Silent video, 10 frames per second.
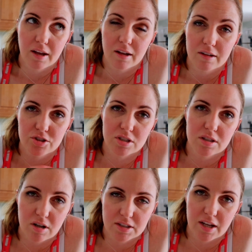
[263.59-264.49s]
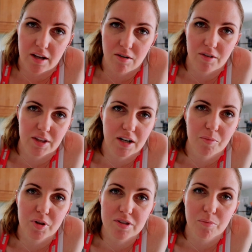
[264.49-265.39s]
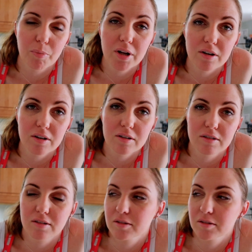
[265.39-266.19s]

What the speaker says: And just saute all that up with some butter.